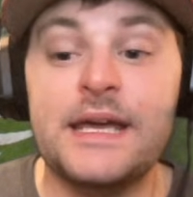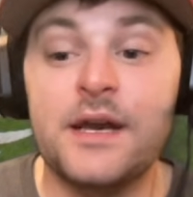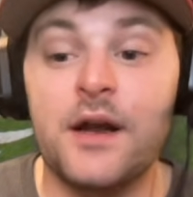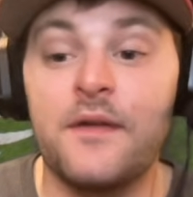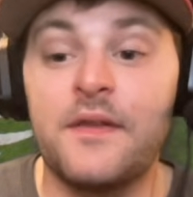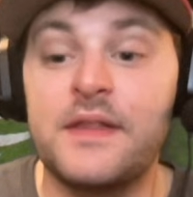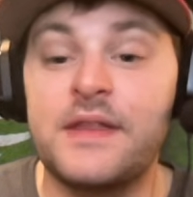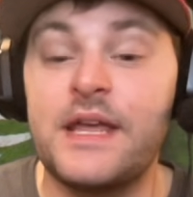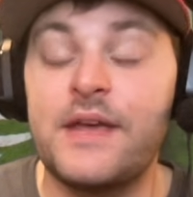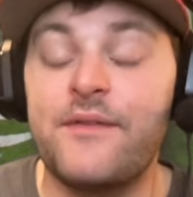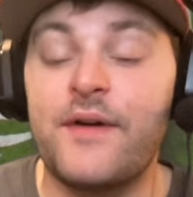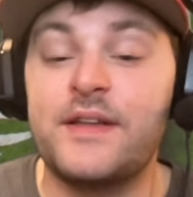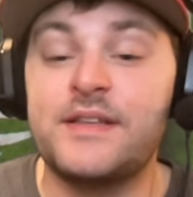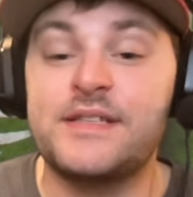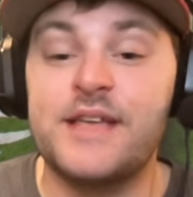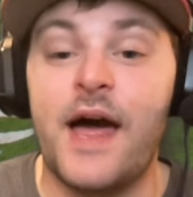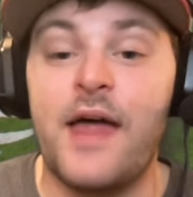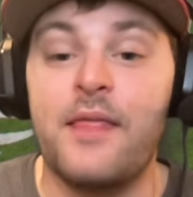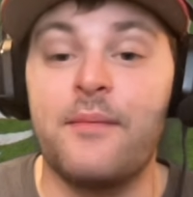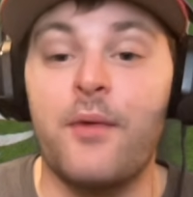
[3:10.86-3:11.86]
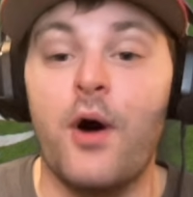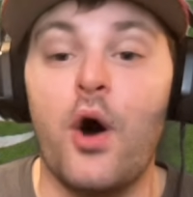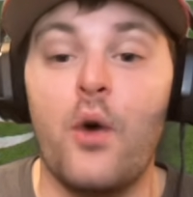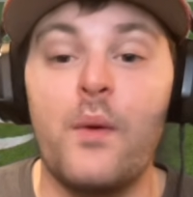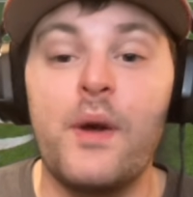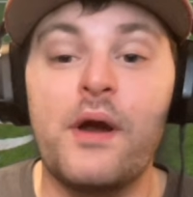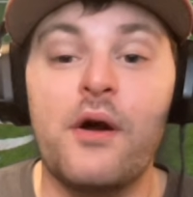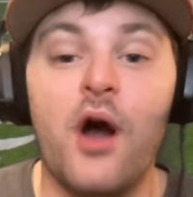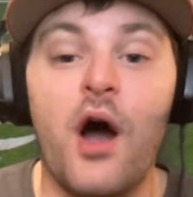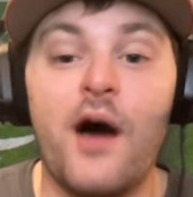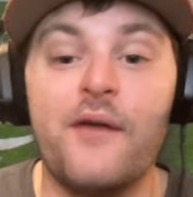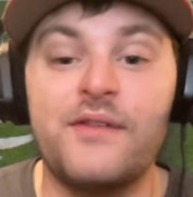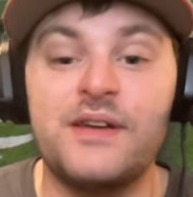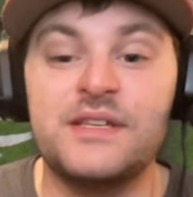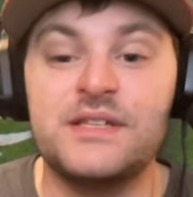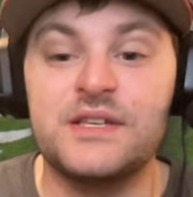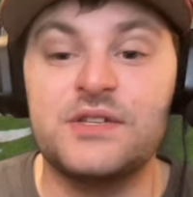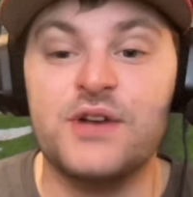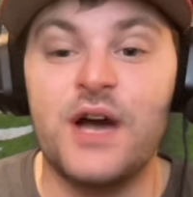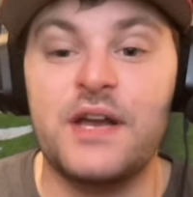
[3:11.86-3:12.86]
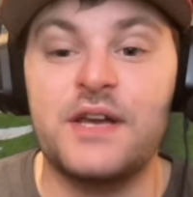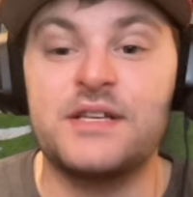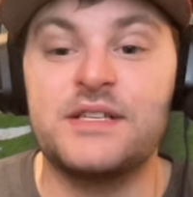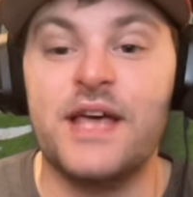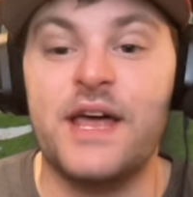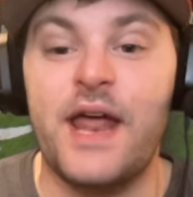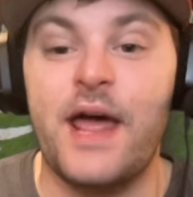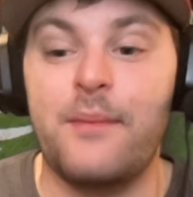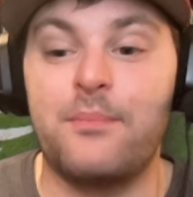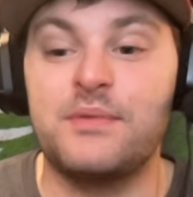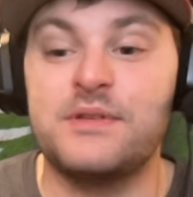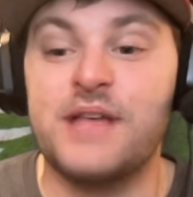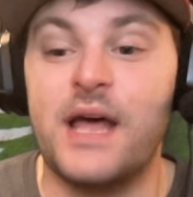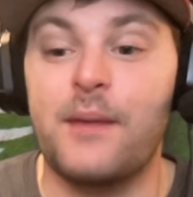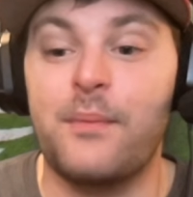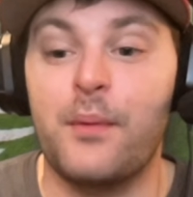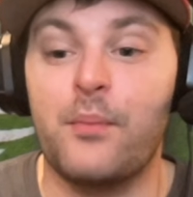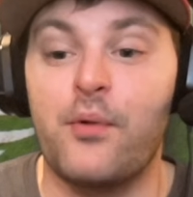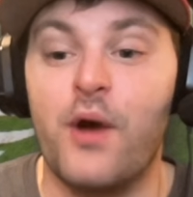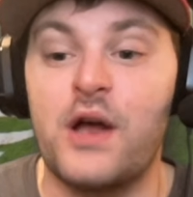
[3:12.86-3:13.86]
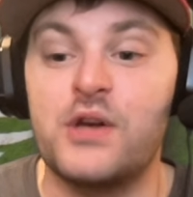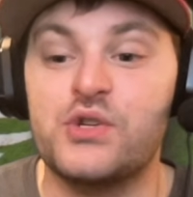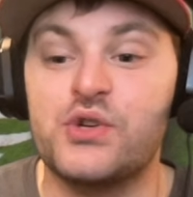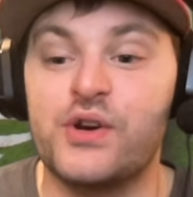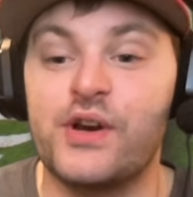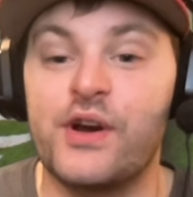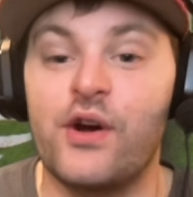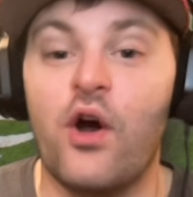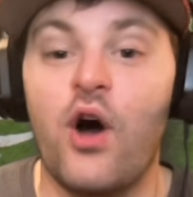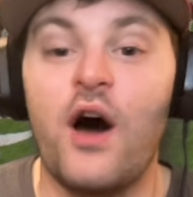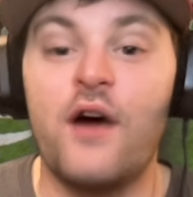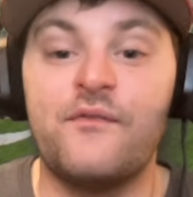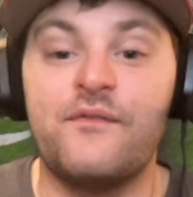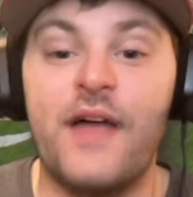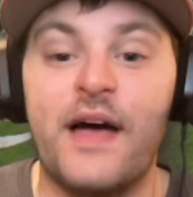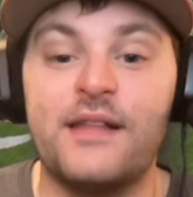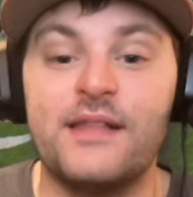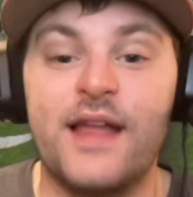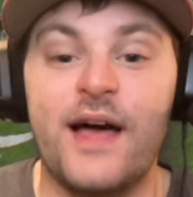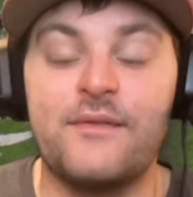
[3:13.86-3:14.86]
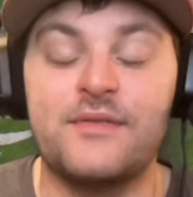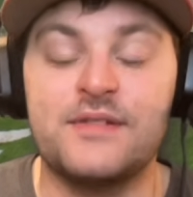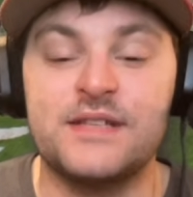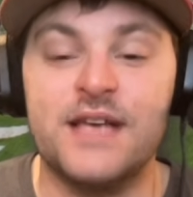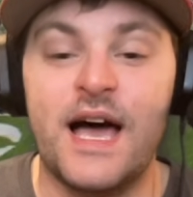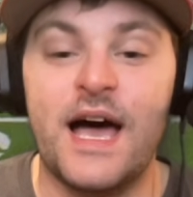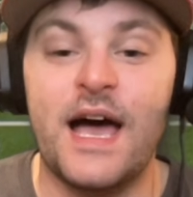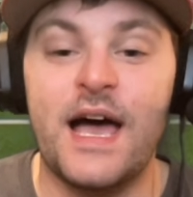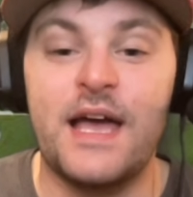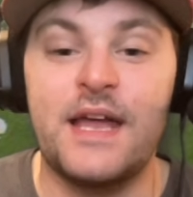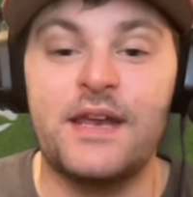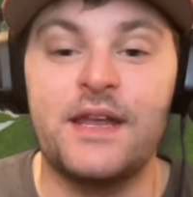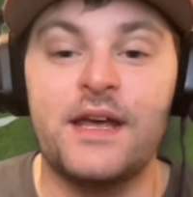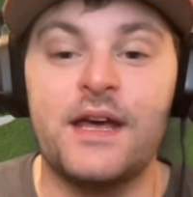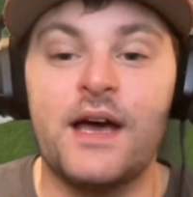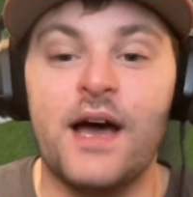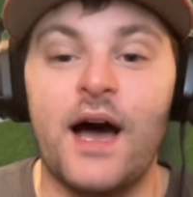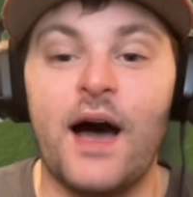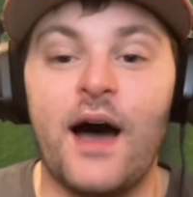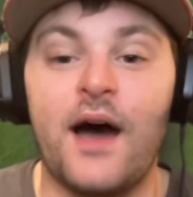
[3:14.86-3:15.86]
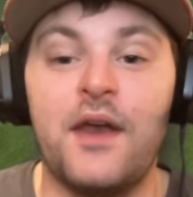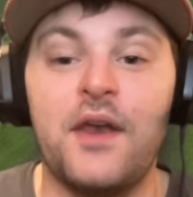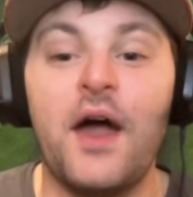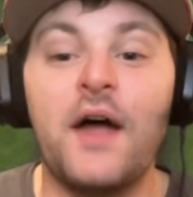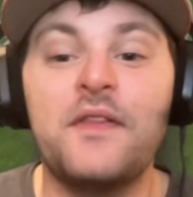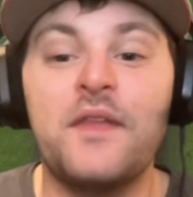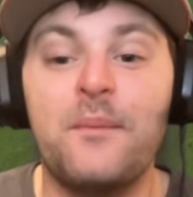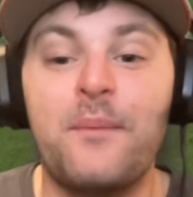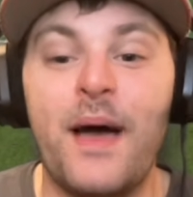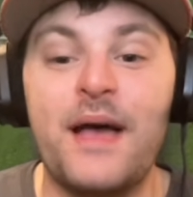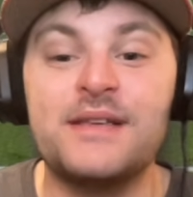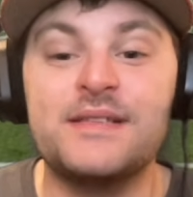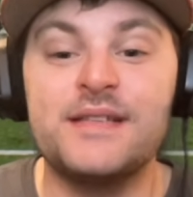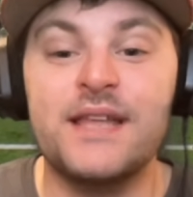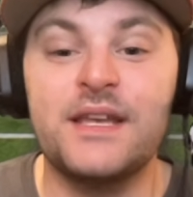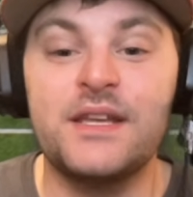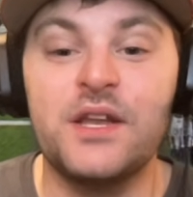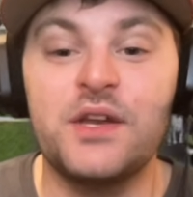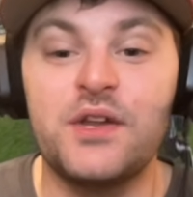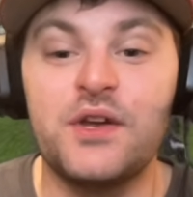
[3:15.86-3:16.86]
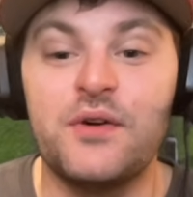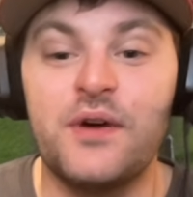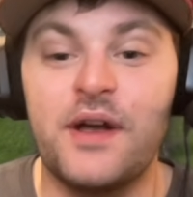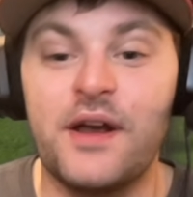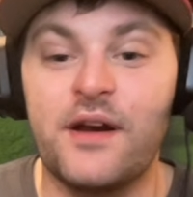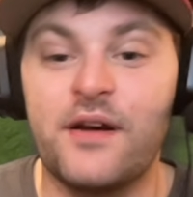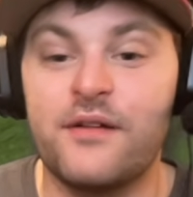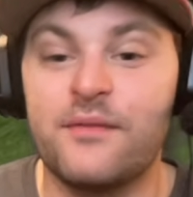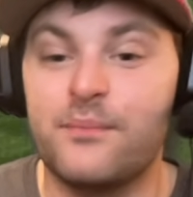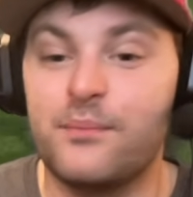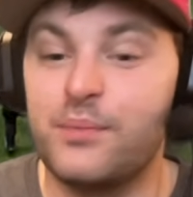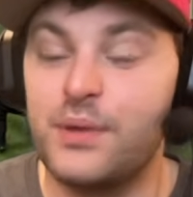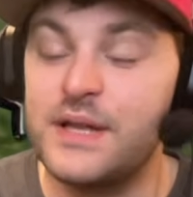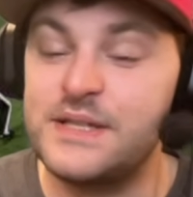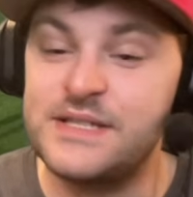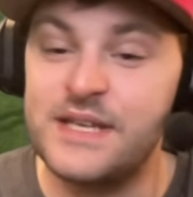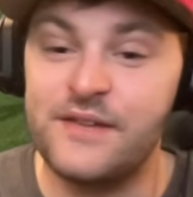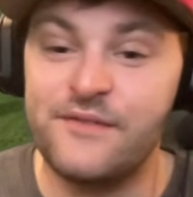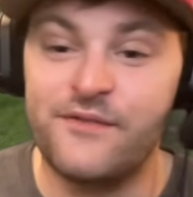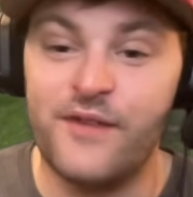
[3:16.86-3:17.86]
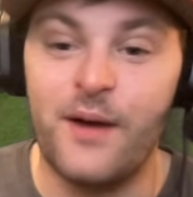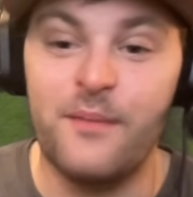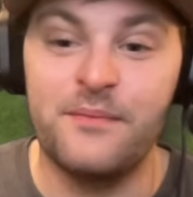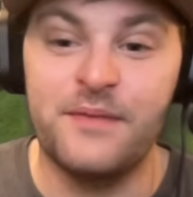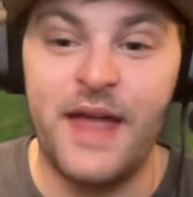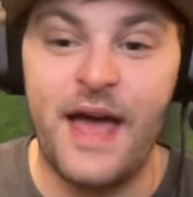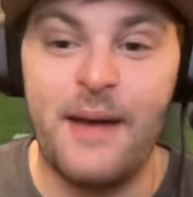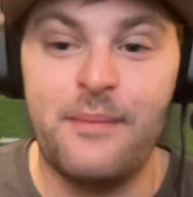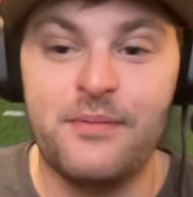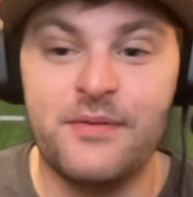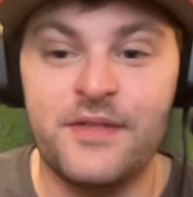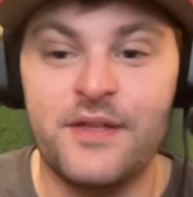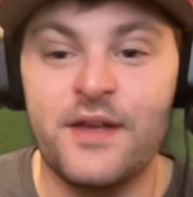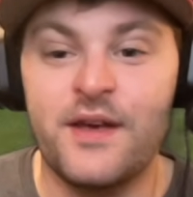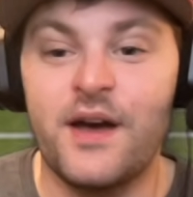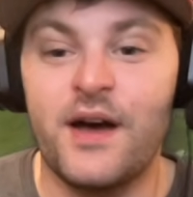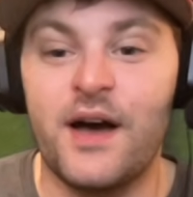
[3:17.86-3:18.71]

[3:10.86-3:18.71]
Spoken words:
on the defense side of the ball, we are obviously trying to set up a pressure here off that left side. Not the best thing to do here, blitzing from depth.